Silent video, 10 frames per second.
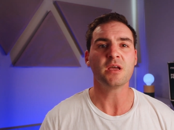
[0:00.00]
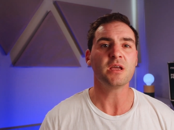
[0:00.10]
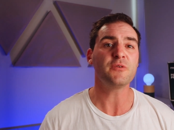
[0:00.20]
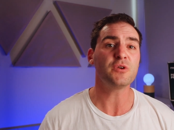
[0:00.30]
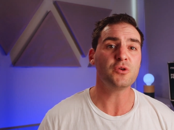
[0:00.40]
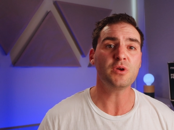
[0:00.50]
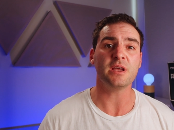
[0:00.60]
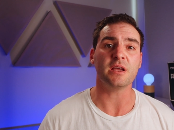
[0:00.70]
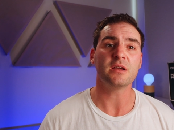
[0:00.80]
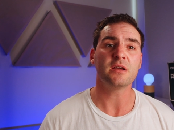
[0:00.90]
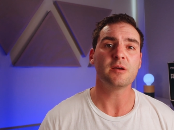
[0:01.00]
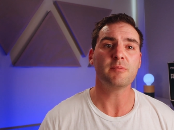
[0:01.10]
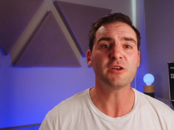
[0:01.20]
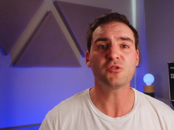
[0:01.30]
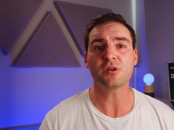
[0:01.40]
If you're new here,
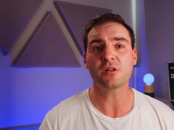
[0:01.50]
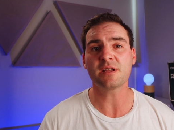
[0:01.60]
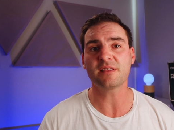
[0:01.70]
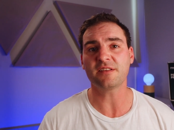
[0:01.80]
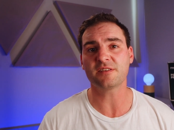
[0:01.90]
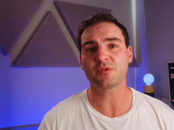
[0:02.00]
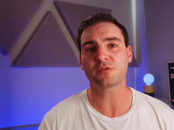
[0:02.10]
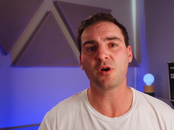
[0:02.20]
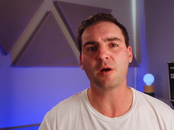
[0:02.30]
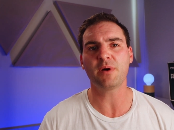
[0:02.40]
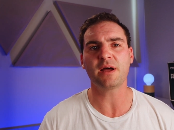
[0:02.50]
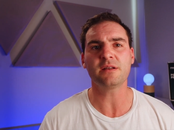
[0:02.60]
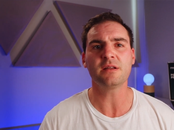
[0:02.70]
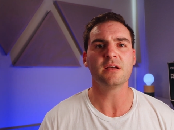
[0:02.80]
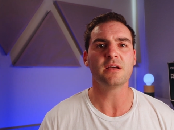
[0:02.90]
make sure to click that subscribe
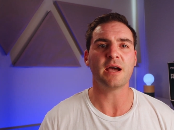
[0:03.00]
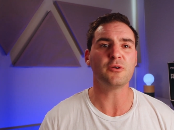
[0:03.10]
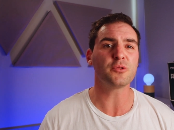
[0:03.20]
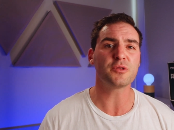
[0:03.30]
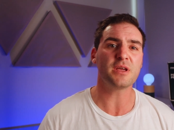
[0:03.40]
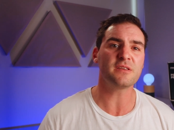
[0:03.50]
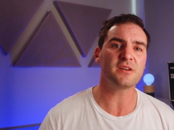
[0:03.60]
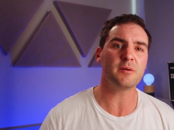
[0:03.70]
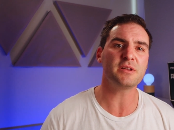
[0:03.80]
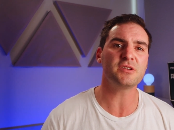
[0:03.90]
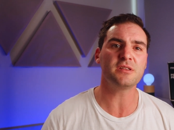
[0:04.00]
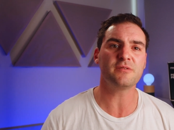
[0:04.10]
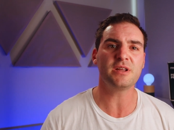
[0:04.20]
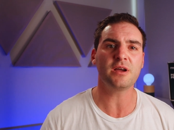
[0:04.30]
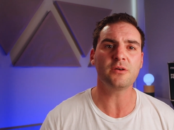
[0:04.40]
button, and all the things that I mentioned in the
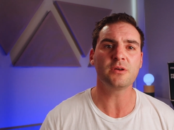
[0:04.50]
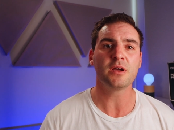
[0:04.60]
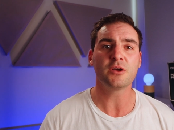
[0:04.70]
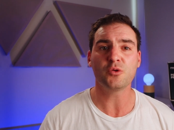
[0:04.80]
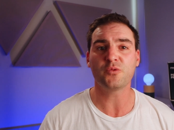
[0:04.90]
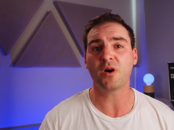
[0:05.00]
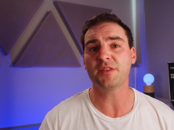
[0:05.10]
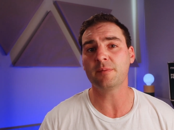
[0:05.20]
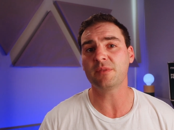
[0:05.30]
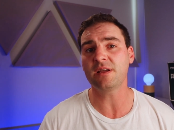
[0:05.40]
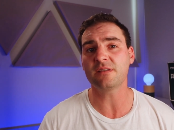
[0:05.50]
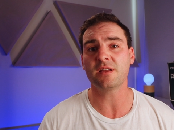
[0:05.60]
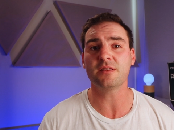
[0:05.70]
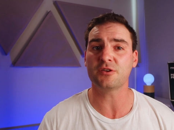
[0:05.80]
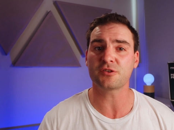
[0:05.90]
video, you'll find them linked
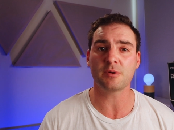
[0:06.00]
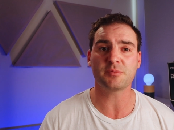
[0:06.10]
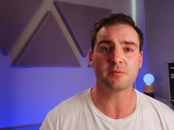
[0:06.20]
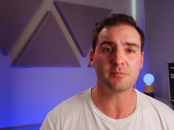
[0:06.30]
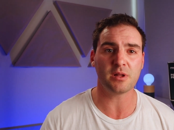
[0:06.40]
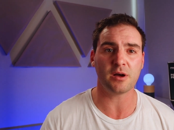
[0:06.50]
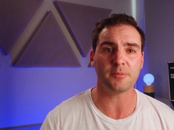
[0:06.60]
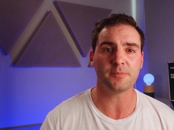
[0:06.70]
in the description below.